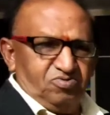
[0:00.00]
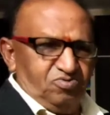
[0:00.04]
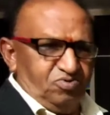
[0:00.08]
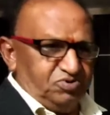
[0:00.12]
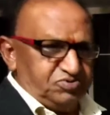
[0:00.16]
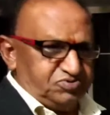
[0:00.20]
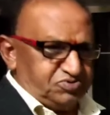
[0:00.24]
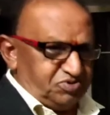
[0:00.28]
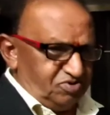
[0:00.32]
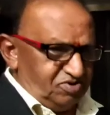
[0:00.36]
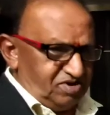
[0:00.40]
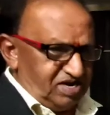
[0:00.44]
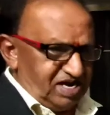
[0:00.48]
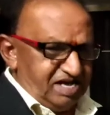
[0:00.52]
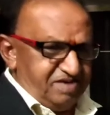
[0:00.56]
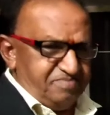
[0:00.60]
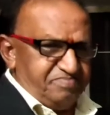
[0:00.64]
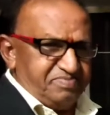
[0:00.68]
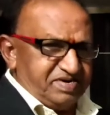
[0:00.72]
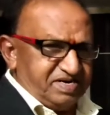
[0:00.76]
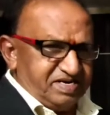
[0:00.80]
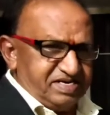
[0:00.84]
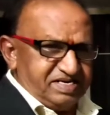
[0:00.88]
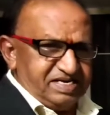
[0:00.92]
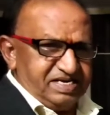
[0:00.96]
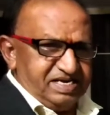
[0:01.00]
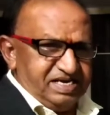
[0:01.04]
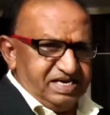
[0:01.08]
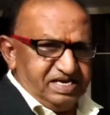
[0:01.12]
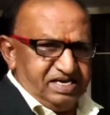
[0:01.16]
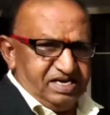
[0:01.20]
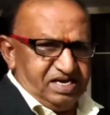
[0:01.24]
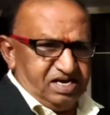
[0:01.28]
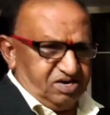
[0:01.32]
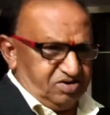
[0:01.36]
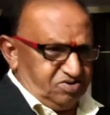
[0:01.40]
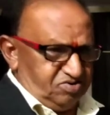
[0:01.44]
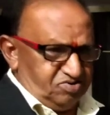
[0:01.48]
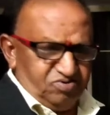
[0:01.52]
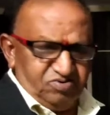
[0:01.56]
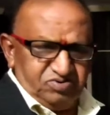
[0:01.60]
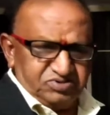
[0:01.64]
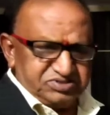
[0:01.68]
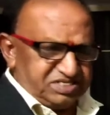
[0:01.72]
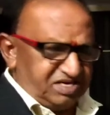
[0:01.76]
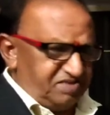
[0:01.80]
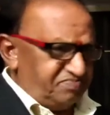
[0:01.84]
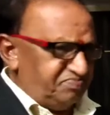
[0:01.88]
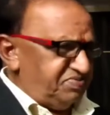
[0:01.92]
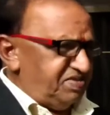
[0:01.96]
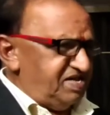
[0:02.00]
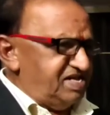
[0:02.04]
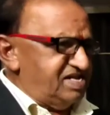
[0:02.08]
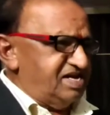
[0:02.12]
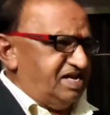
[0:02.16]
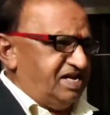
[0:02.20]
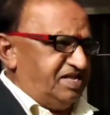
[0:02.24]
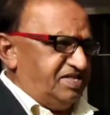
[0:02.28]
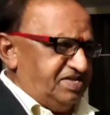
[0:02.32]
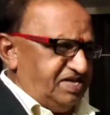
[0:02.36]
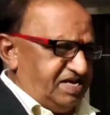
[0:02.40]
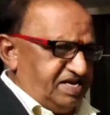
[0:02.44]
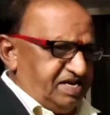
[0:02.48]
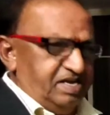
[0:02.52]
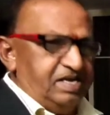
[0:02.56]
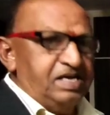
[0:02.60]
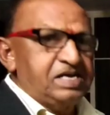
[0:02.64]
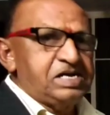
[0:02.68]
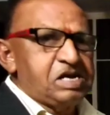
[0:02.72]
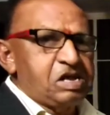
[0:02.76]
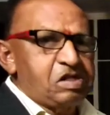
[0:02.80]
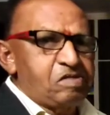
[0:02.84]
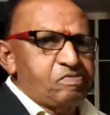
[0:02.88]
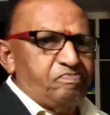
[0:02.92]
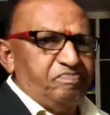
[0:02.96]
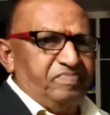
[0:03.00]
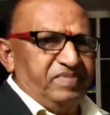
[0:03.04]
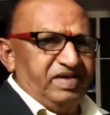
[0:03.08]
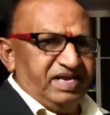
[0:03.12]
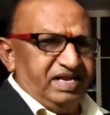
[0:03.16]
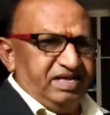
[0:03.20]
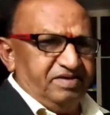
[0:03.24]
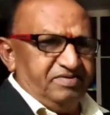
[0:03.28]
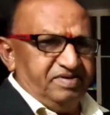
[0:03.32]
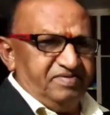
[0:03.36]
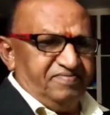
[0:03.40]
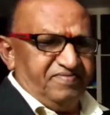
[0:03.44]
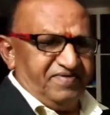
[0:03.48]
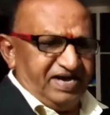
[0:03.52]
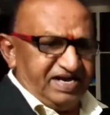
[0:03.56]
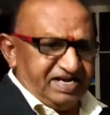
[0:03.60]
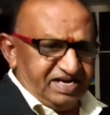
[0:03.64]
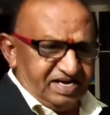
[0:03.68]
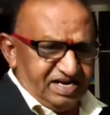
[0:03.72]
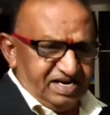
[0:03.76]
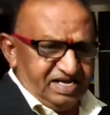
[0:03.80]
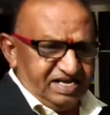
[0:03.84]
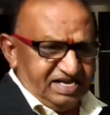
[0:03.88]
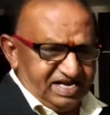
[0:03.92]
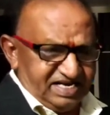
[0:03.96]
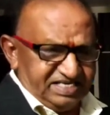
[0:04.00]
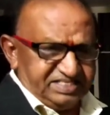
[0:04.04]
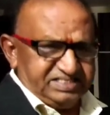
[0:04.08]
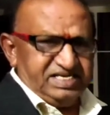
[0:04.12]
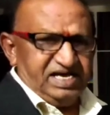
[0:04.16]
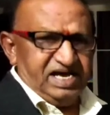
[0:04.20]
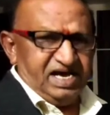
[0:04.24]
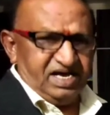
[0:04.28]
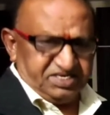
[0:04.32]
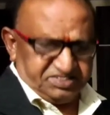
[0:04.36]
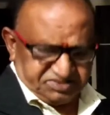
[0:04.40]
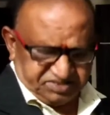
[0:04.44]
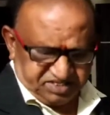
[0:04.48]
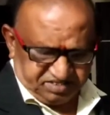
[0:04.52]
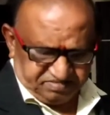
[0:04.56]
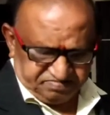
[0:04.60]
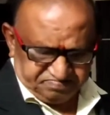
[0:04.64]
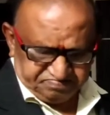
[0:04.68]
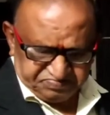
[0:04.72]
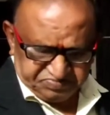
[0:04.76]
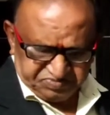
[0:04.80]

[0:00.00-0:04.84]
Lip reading: go through library or do something or other, then I will finally get the answer.